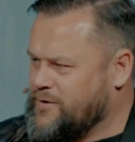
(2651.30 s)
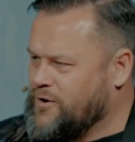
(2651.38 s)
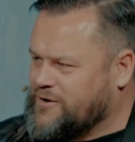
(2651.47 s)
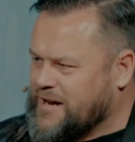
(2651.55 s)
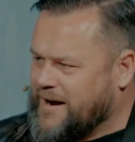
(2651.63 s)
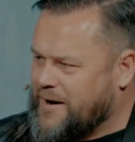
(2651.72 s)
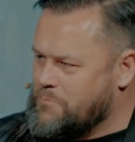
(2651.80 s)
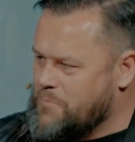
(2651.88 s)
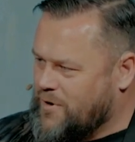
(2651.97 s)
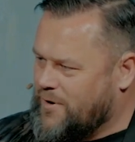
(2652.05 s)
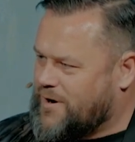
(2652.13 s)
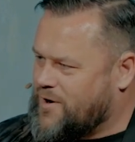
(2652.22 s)
you take a
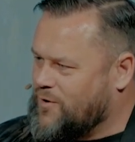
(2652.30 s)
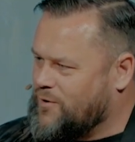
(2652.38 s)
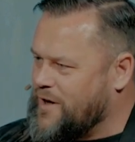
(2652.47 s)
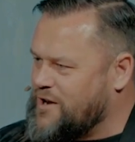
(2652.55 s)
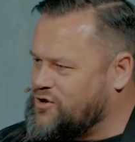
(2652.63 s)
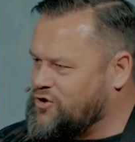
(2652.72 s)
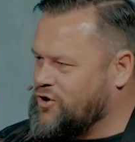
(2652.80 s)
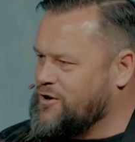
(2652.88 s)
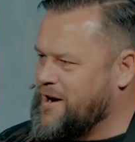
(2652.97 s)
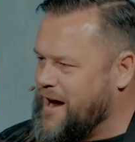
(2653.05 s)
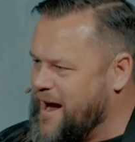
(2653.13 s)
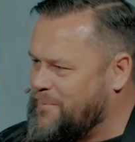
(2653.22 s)
miracle that
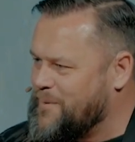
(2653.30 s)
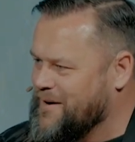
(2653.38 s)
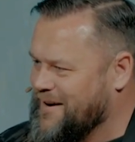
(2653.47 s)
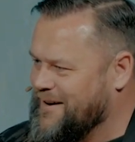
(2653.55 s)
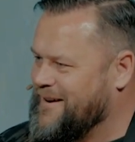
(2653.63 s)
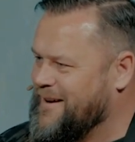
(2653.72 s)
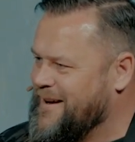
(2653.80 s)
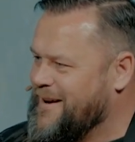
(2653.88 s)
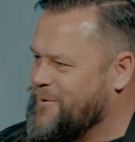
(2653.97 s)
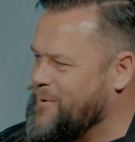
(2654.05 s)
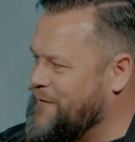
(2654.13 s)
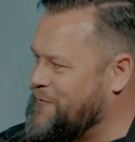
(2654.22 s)
shouldn't happen
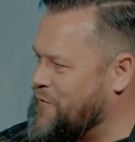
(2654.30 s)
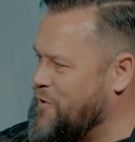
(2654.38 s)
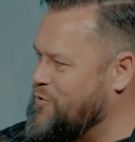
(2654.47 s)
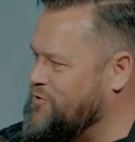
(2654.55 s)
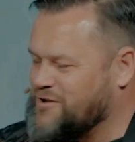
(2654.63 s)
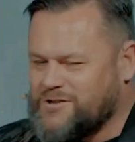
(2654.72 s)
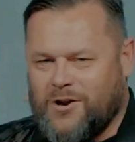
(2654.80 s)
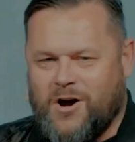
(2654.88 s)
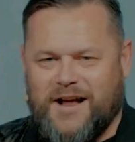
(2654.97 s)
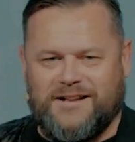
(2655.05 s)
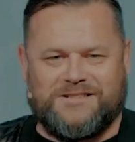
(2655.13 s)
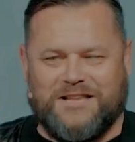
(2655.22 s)
where food just
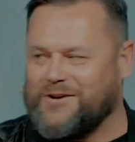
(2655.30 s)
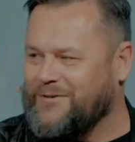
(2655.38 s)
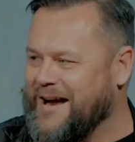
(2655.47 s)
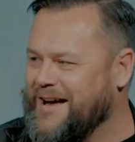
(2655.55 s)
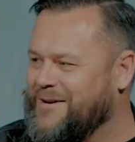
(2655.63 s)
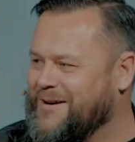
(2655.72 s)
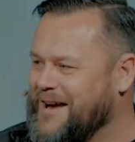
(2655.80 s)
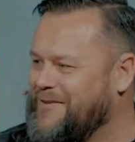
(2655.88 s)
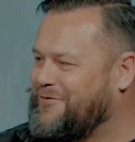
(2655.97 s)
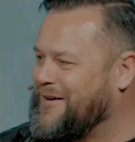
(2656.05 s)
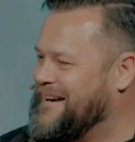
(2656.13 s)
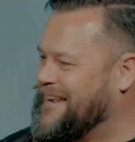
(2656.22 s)
lines the ground
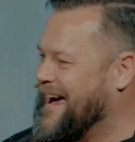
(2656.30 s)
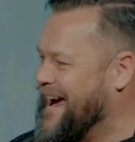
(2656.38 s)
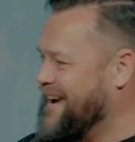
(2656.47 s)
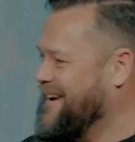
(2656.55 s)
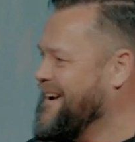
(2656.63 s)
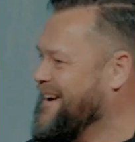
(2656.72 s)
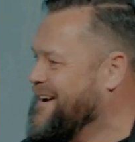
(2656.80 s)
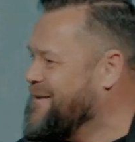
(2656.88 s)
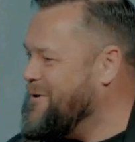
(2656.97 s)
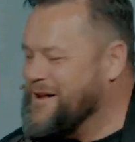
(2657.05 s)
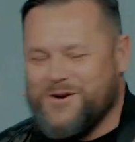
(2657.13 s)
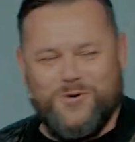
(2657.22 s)
every day.
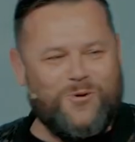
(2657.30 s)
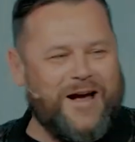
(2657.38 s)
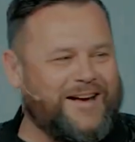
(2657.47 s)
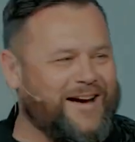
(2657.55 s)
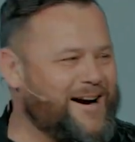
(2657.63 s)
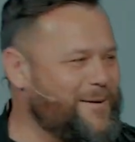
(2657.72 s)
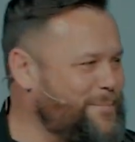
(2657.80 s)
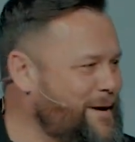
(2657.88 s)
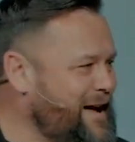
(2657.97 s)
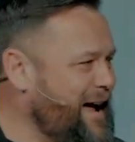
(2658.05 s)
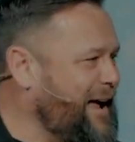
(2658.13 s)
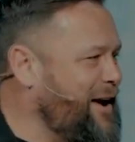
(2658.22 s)
When you wake up
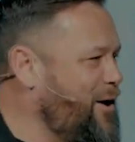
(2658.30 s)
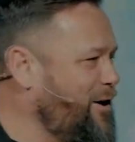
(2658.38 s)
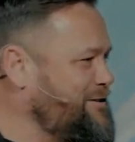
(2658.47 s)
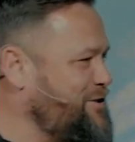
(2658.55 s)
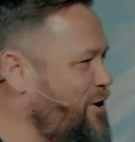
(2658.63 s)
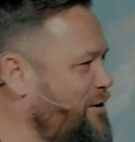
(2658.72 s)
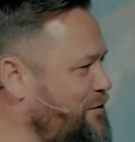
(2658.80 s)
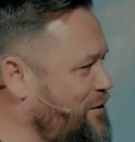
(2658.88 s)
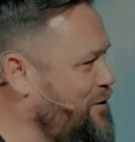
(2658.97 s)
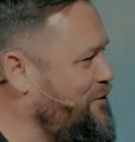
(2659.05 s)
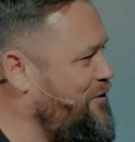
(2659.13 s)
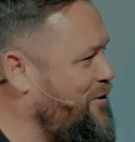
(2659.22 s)
and God's got
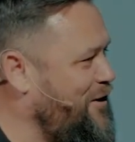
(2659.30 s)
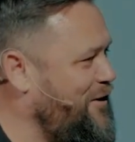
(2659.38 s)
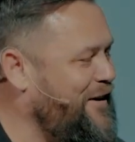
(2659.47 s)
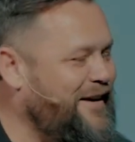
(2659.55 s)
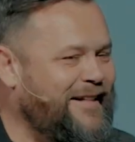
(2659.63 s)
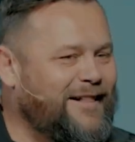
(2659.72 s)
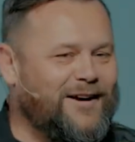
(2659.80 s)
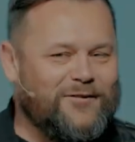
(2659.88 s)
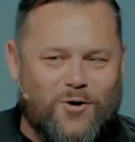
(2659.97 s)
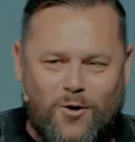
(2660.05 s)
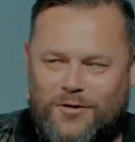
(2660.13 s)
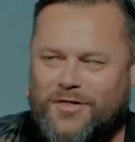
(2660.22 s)
food for you.
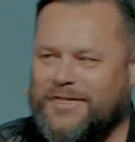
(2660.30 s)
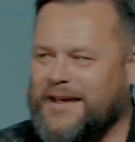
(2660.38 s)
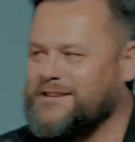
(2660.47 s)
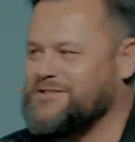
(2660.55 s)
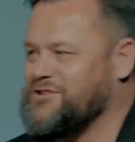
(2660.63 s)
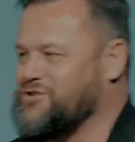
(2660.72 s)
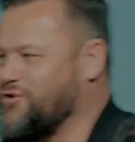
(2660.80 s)
Of all the things to